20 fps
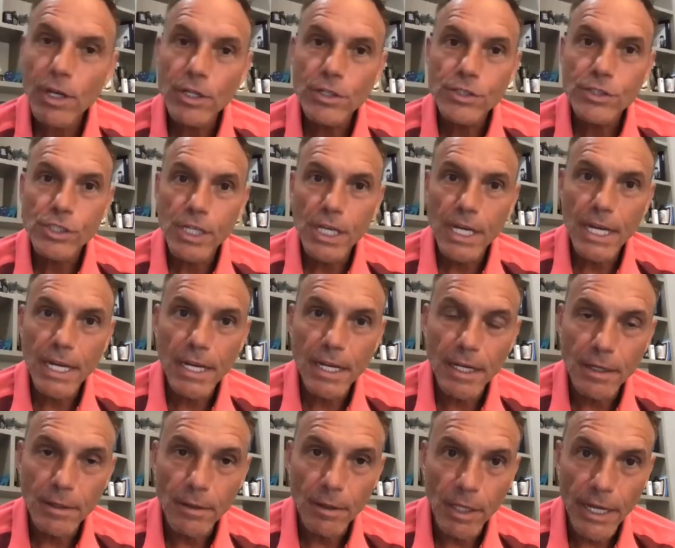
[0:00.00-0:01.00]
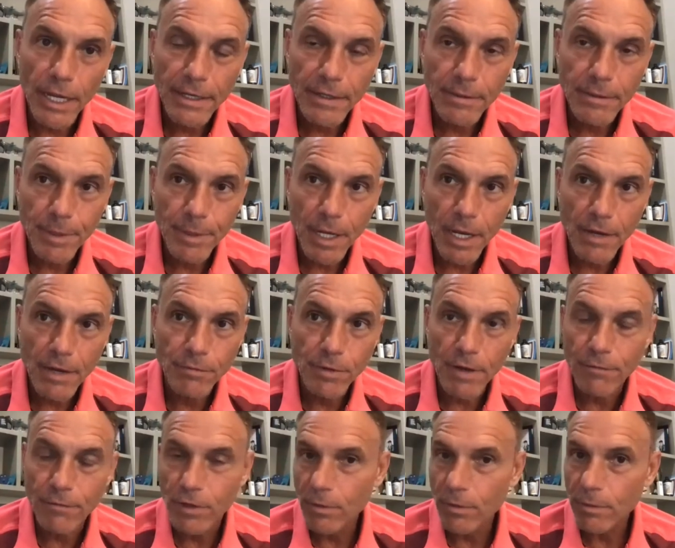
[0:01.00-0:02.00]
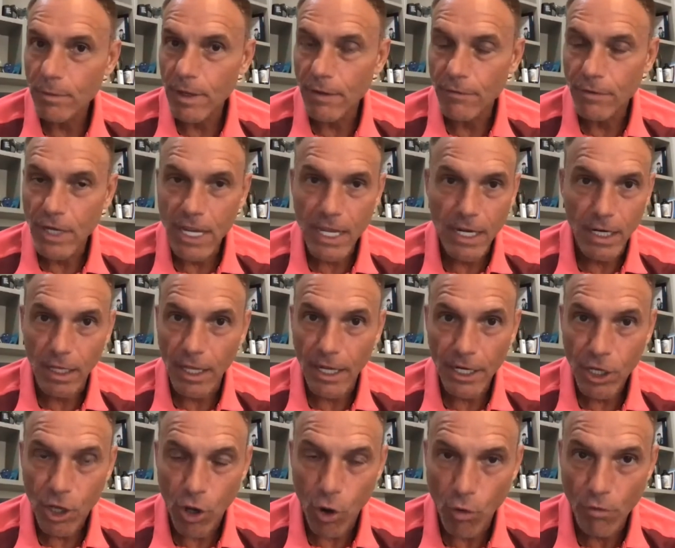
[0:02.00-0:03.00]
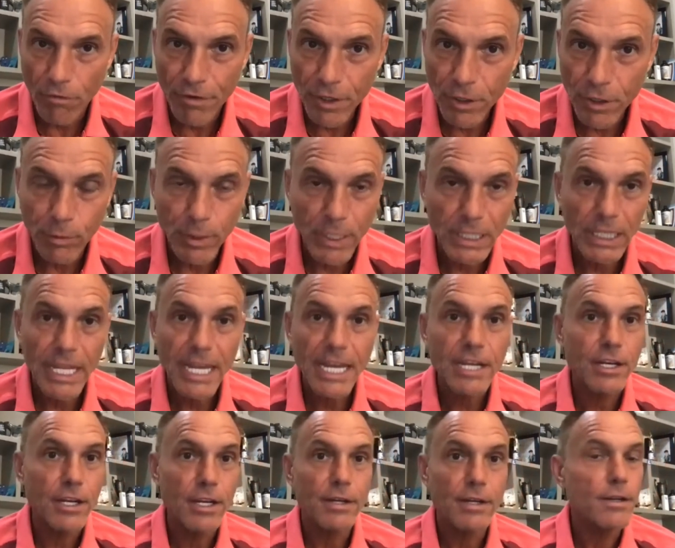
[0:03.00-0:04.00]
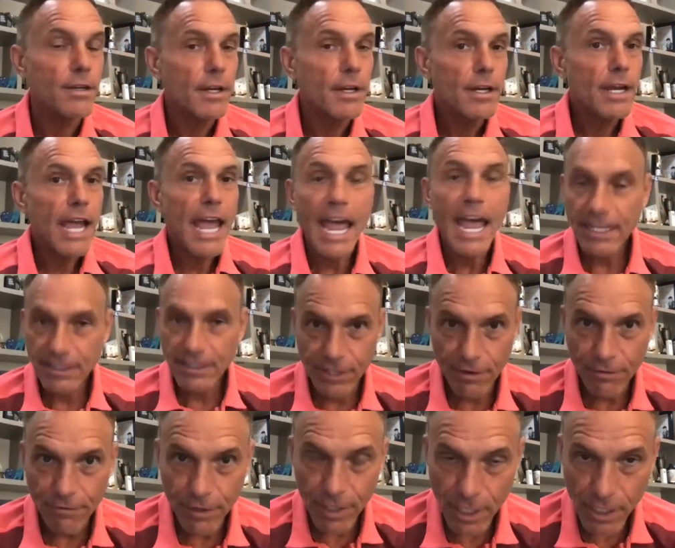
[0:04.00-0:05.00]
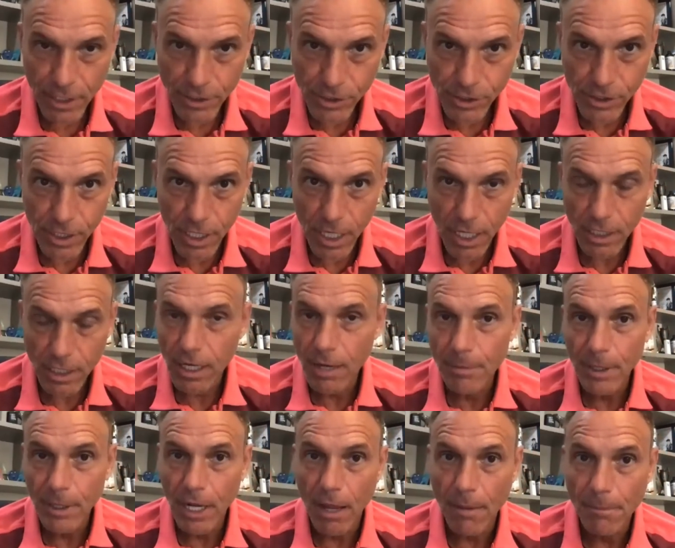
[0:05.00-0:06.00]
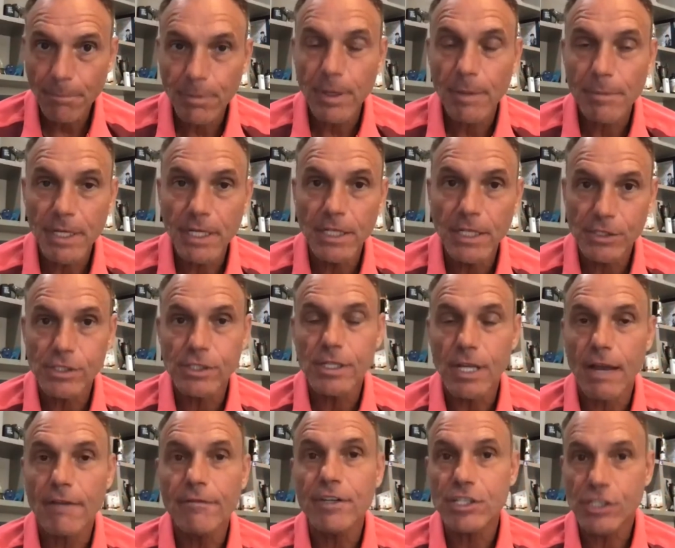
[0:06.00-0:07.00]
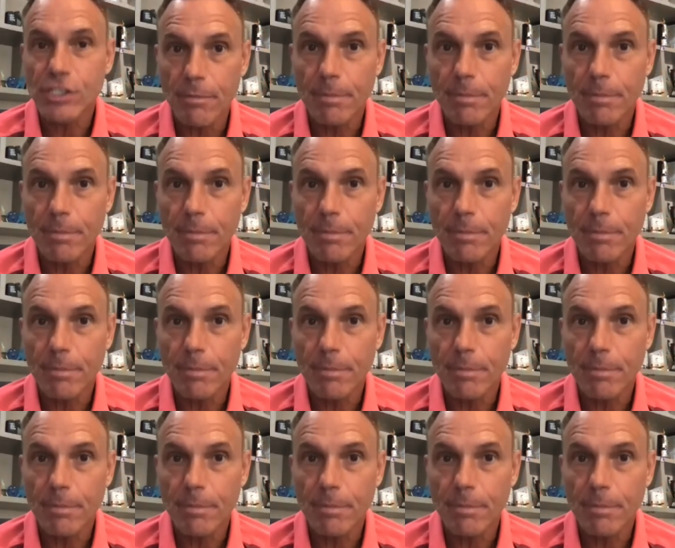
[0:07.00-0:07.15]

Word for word: you see like if, if you if you had a lot of COVID related activities uh, coming up? I mean, this is obviously a